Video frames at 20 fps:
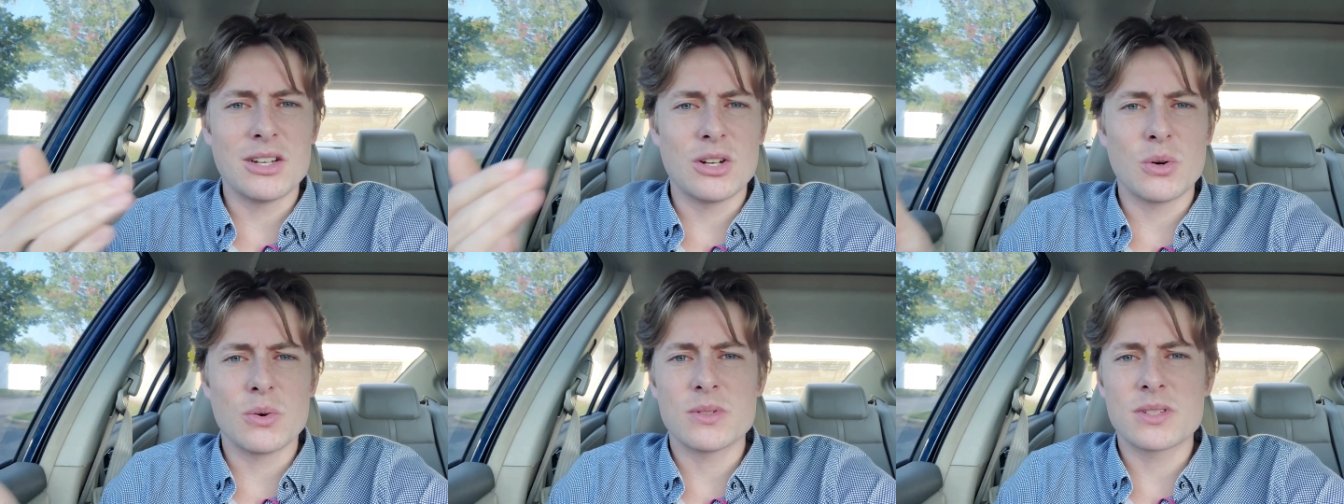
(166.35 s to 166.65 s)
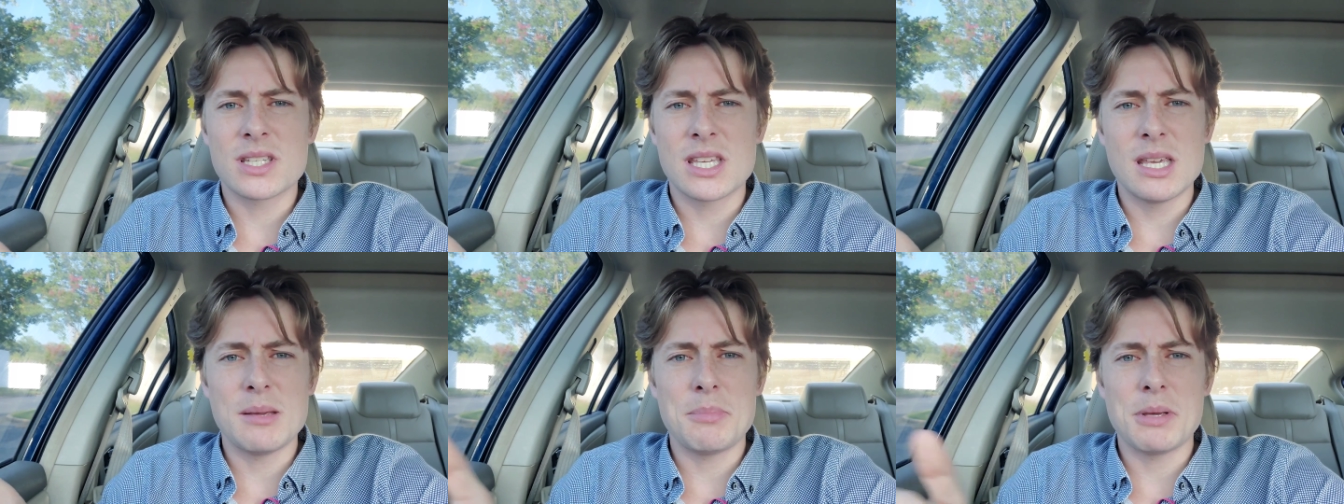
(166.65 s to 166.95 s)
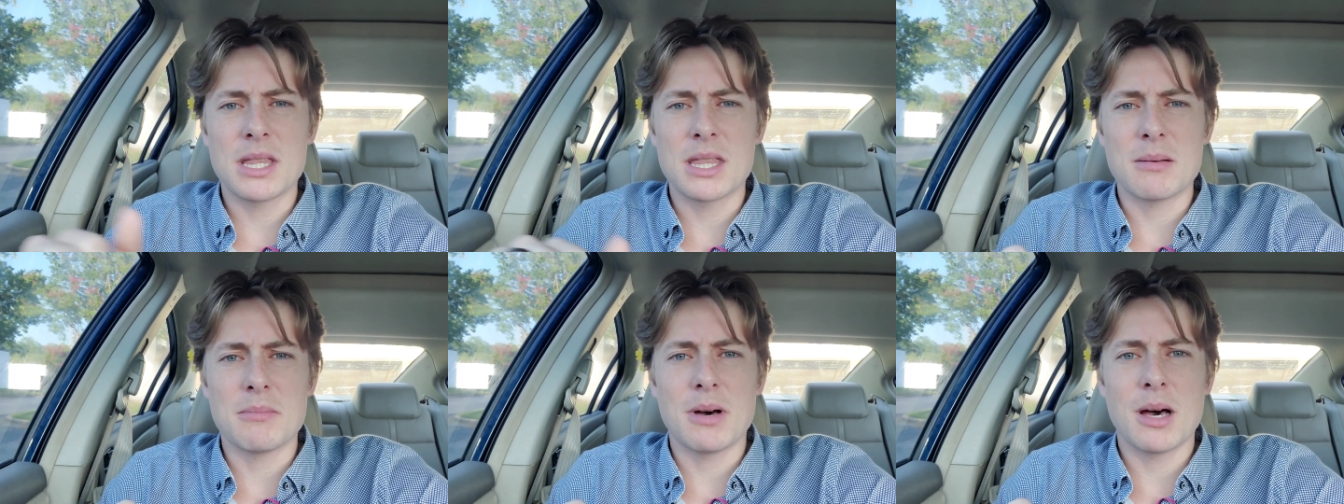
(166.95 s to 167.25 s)
No one's
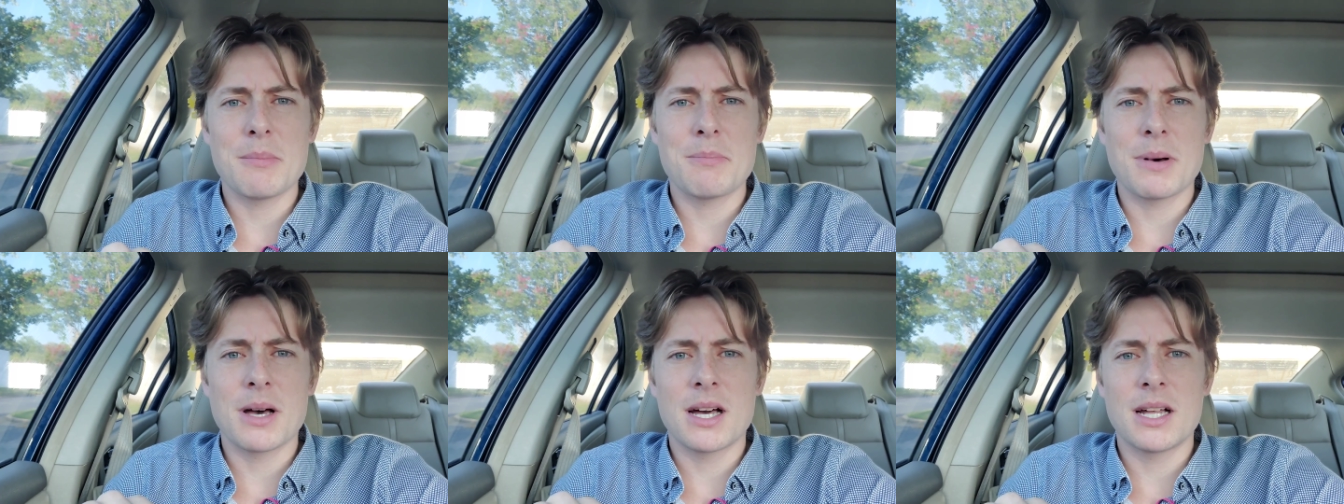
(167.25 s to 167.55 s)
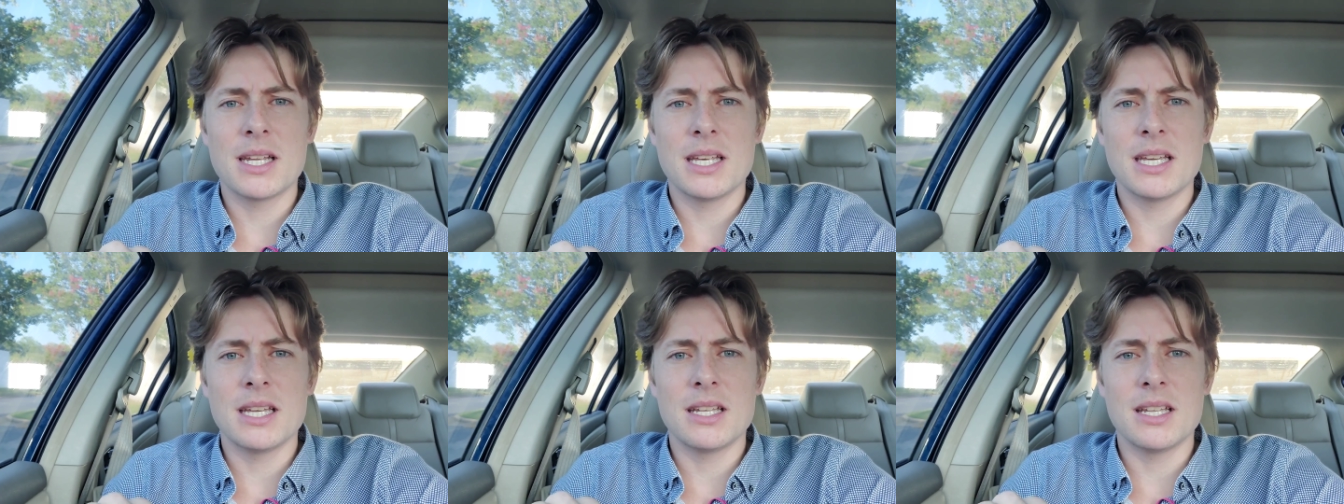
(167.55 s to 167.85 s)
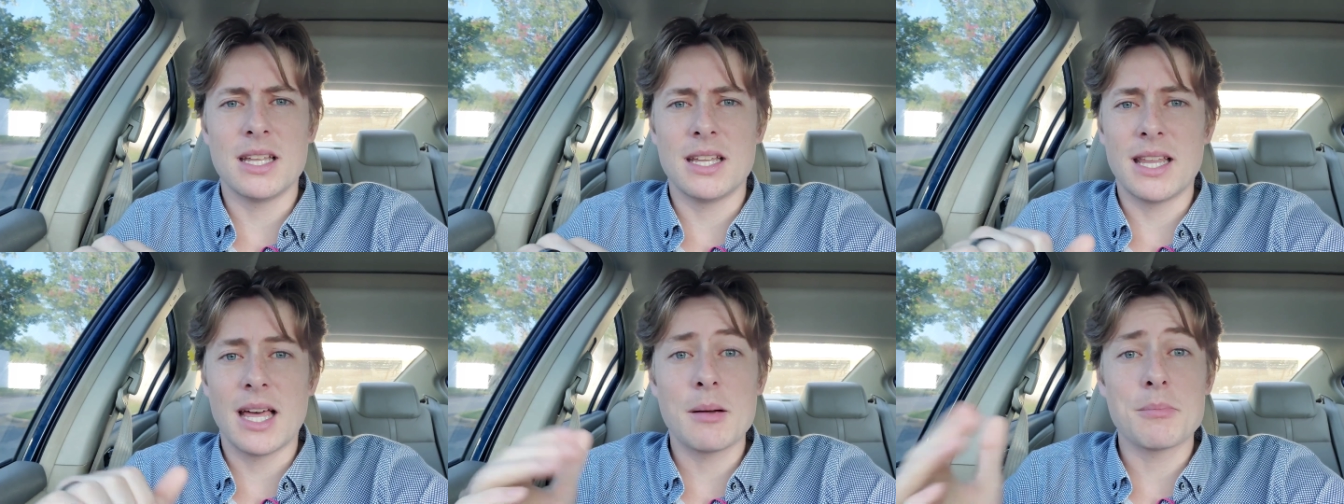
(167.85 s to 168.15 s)
keeping them up on it,
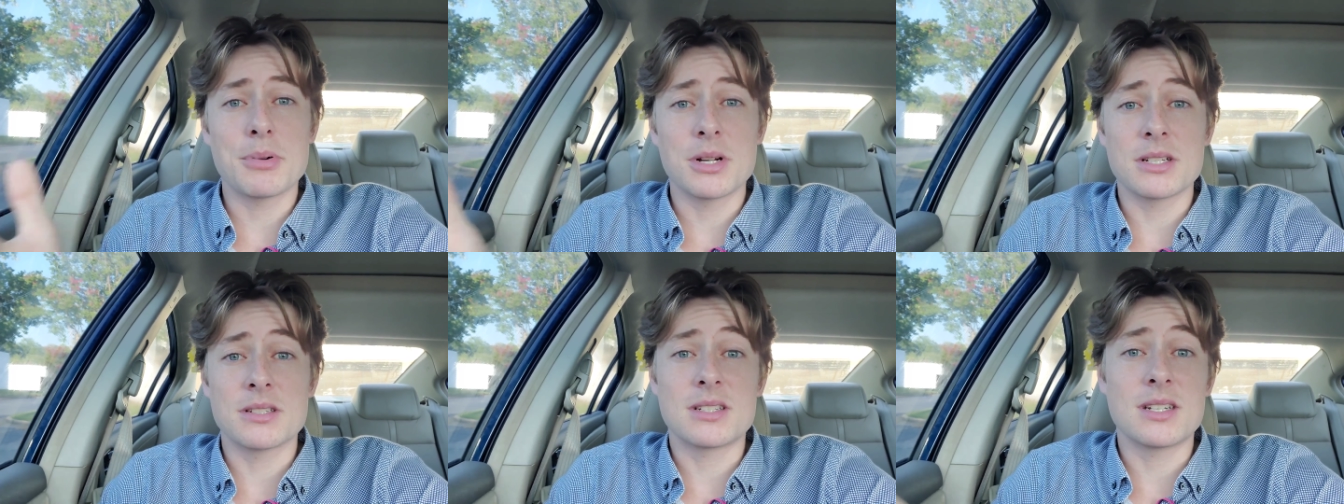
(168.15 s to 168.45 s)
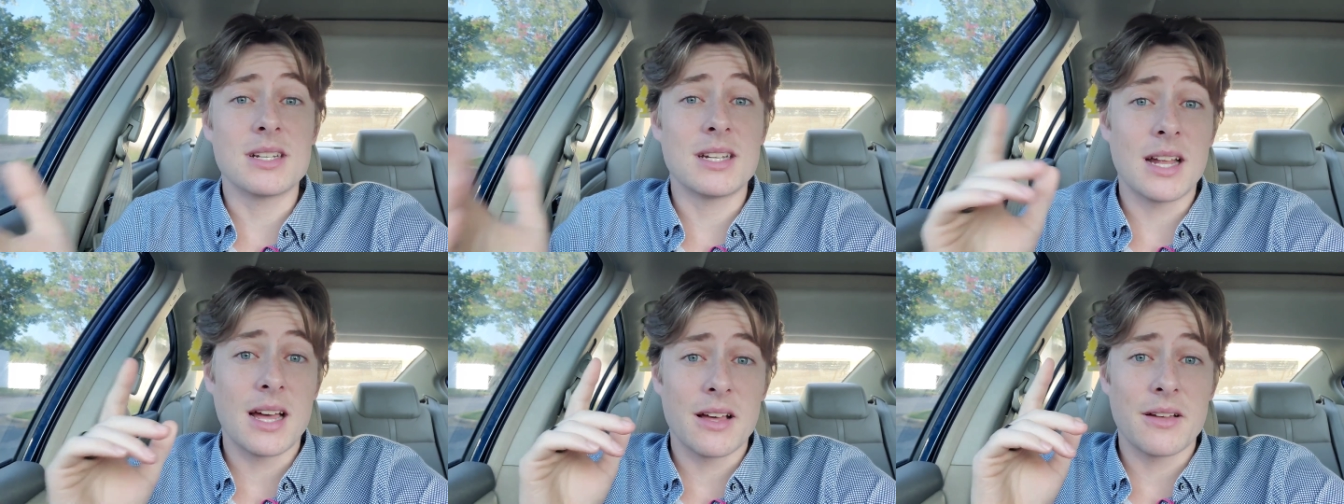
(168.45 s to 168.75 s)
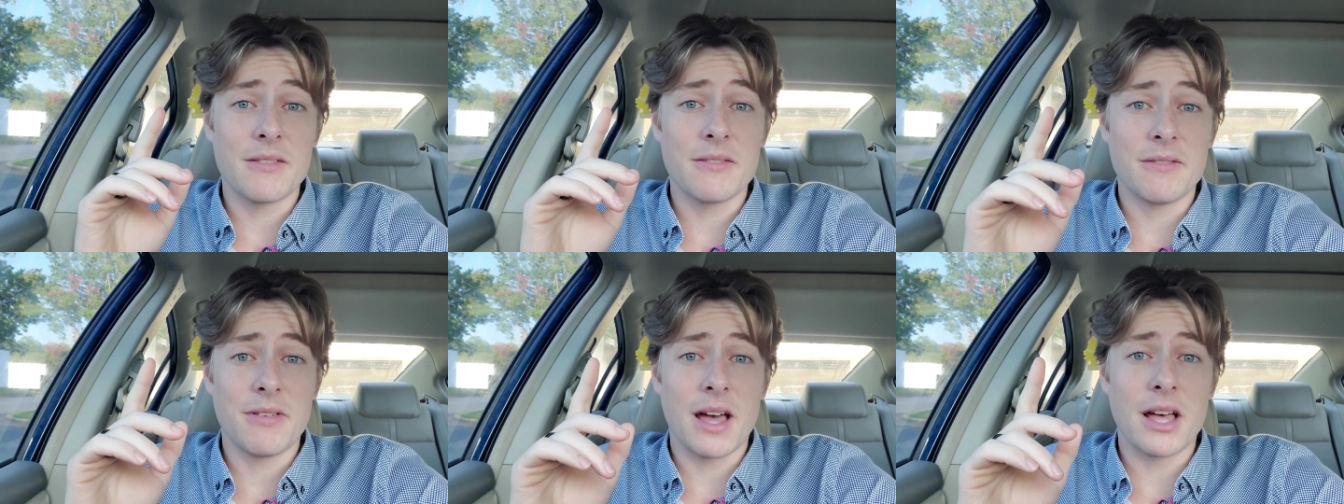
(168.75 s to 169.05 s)
and that brings the
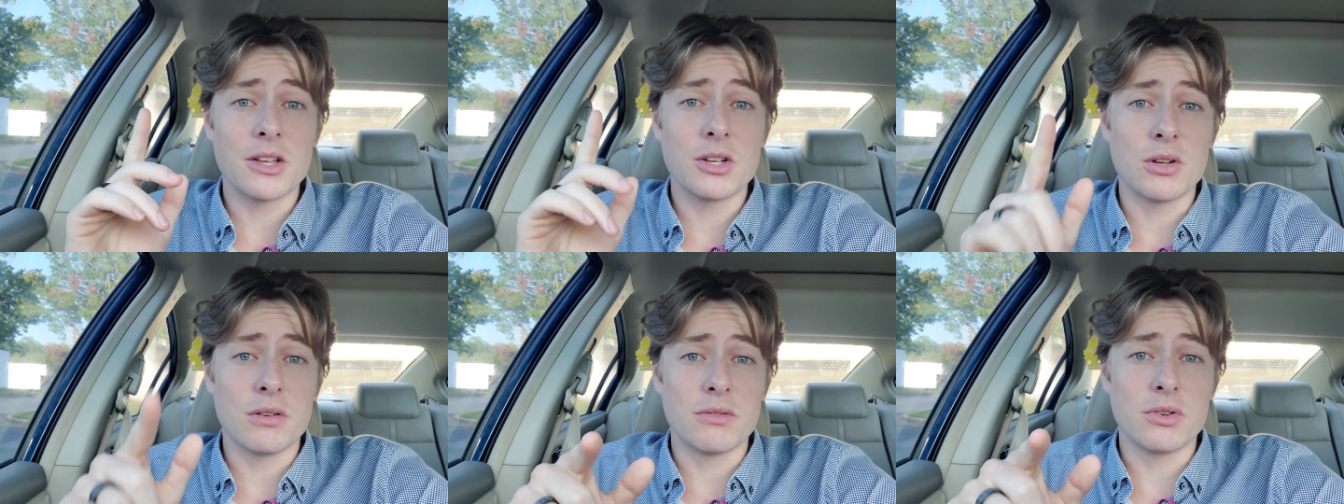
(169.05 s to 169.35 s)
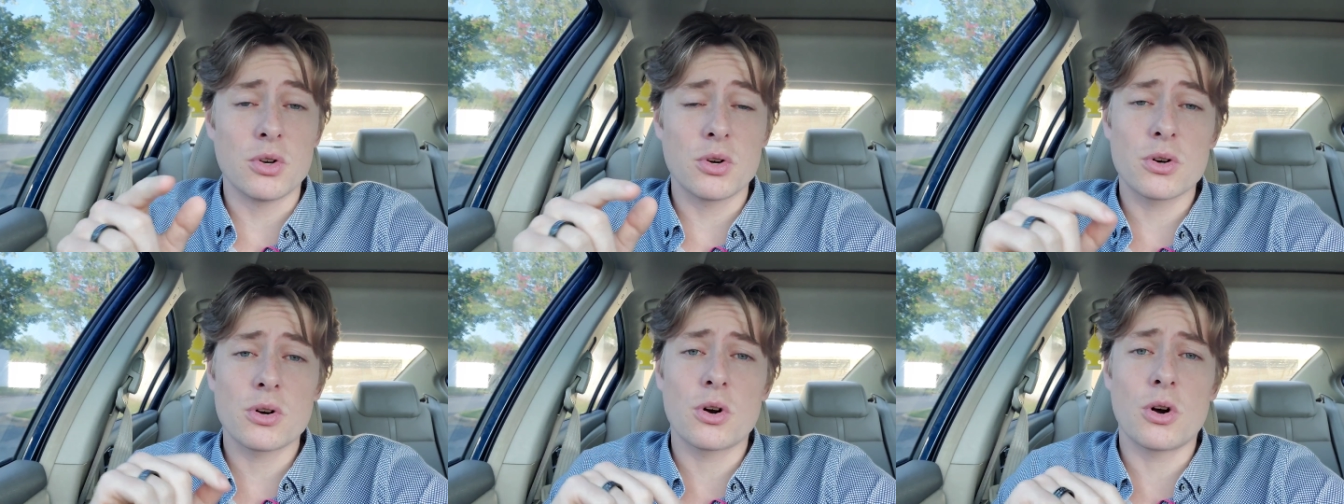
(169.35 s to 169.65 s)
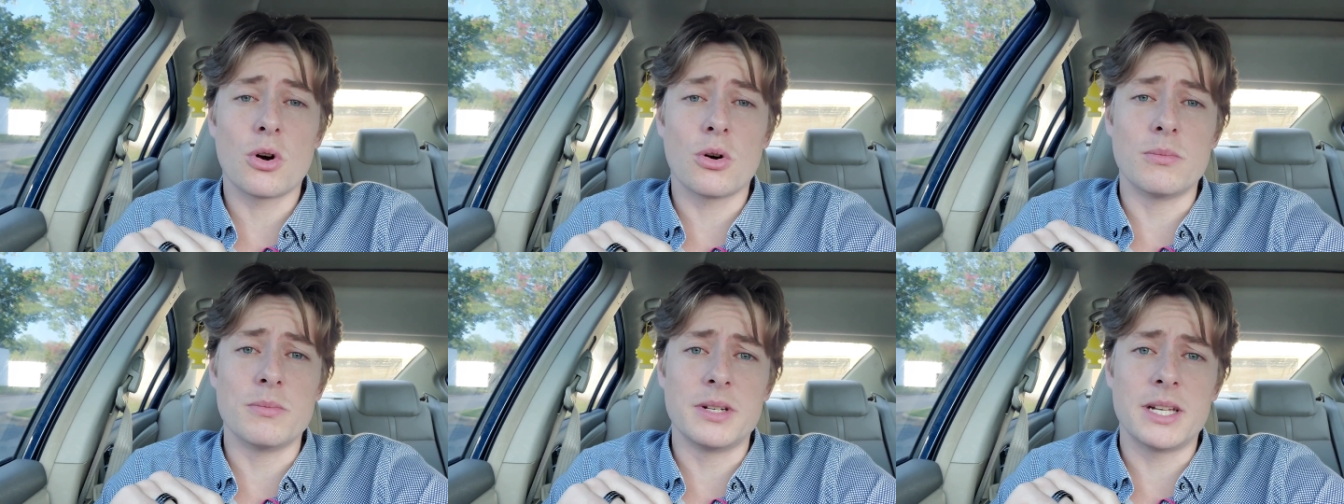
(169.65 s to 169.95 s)
value of your
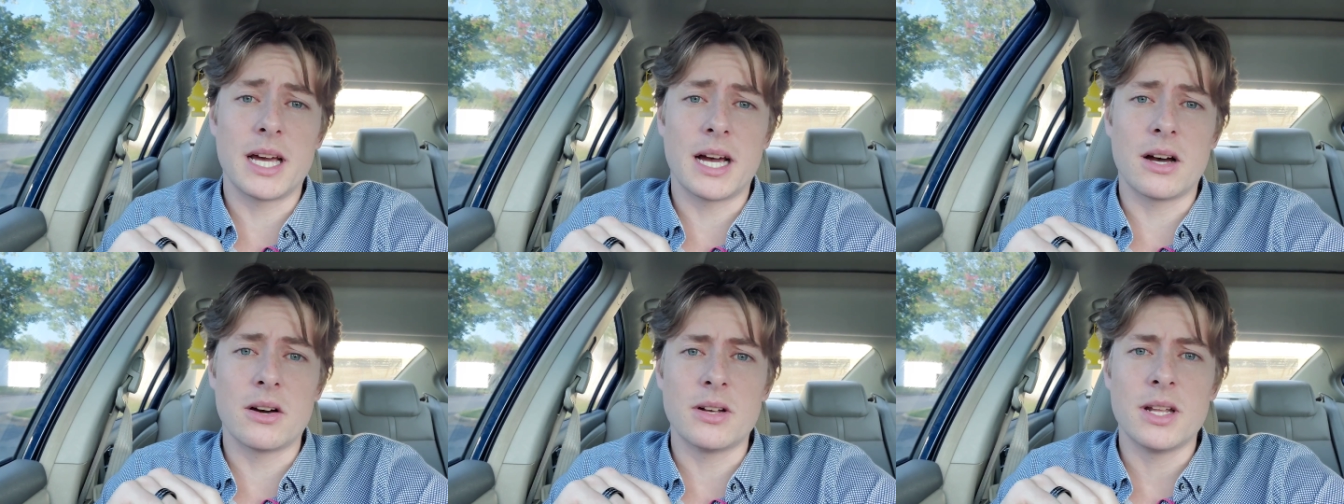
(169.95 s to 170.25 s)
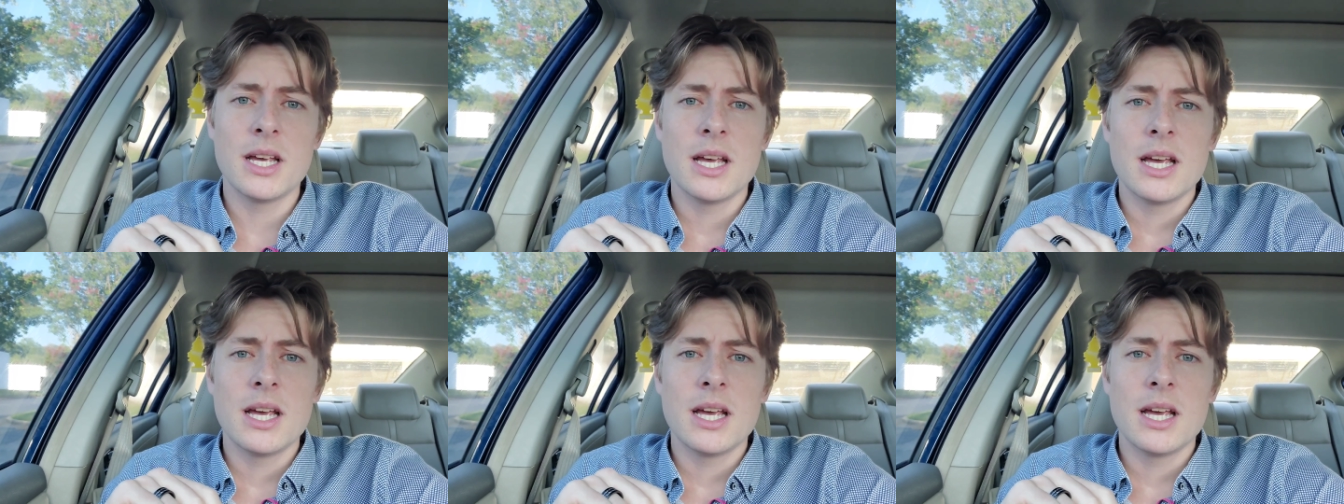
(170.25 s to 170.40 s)
home down.